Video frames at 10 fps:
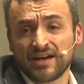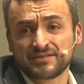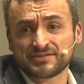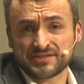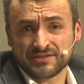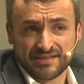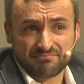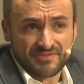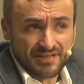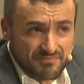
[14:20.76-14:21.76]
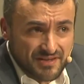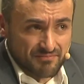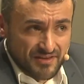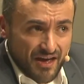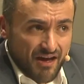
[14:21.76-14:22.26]
to students,
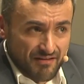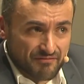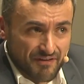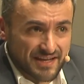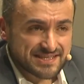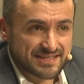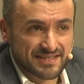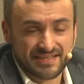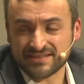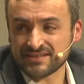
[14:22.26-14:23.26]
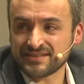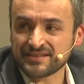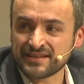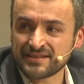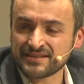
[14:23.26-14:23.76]
they are
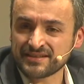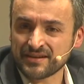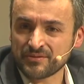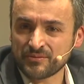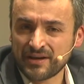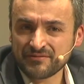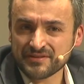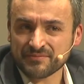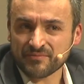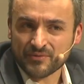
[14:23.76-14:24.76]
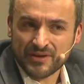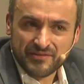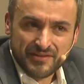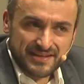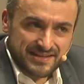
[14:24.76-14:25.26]
fascinated. And one of
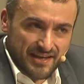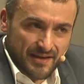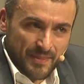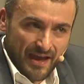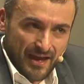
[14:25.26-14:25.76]
the things that